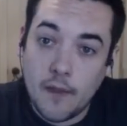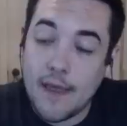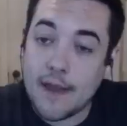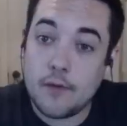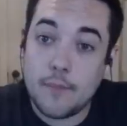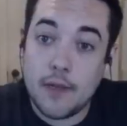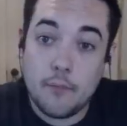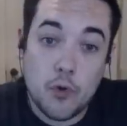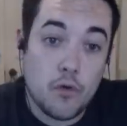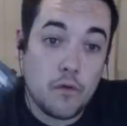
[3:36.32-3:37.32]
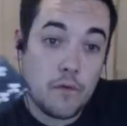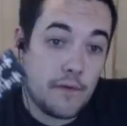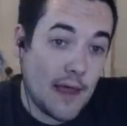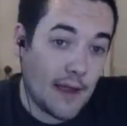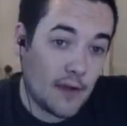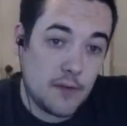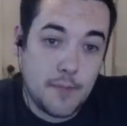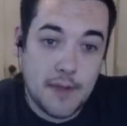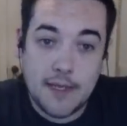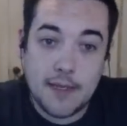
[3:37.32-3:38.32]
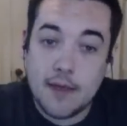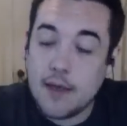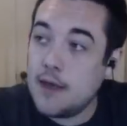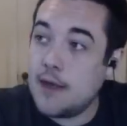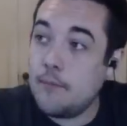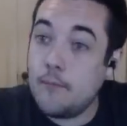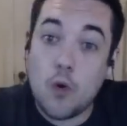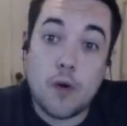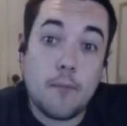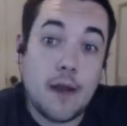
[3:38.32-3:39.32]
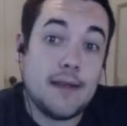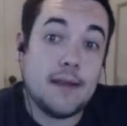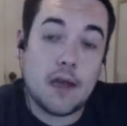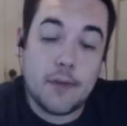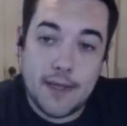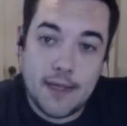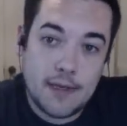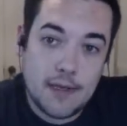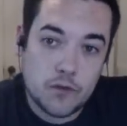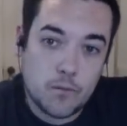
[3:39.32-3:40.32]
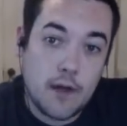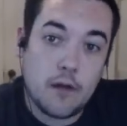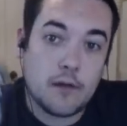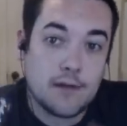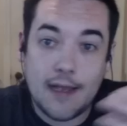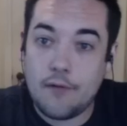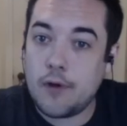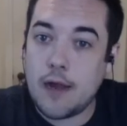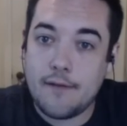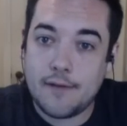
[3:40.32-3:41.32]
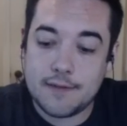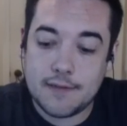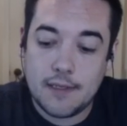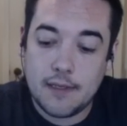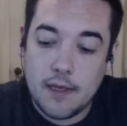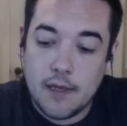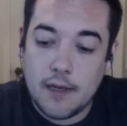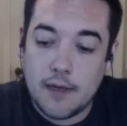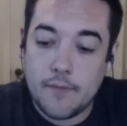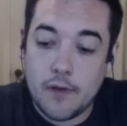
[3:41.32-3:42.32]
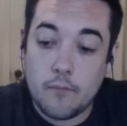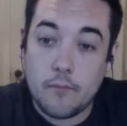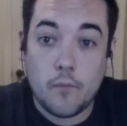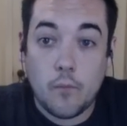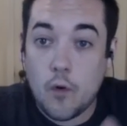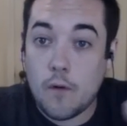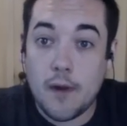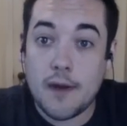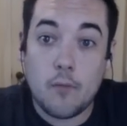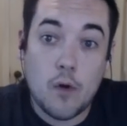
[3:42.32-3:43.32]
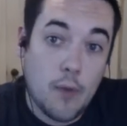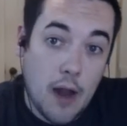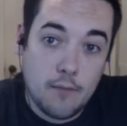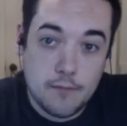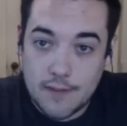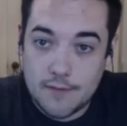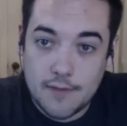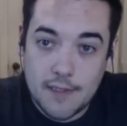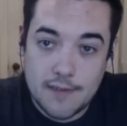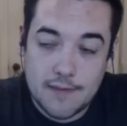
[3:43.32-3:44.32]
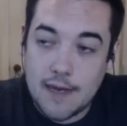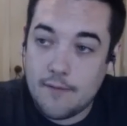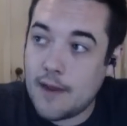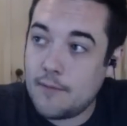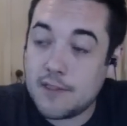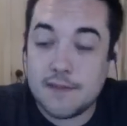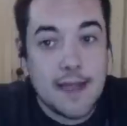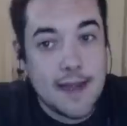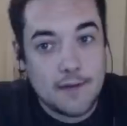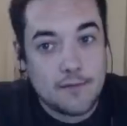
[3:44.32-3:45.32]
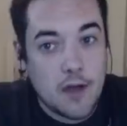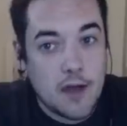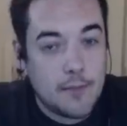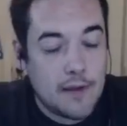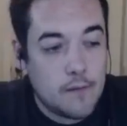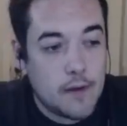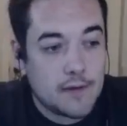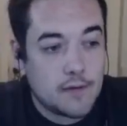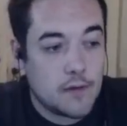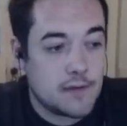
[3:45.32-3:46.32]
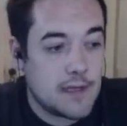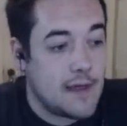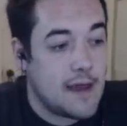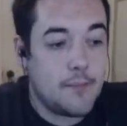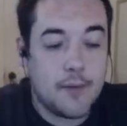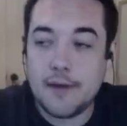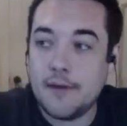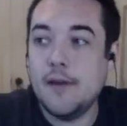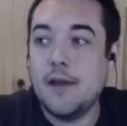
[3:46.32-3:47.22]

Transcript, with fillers: that could be a move, that could be uh, more money coming in as well, because that would obviously, um, you know, more money, more problems. That's what they say, right? Which is negative talk, by the way, so don't say that. But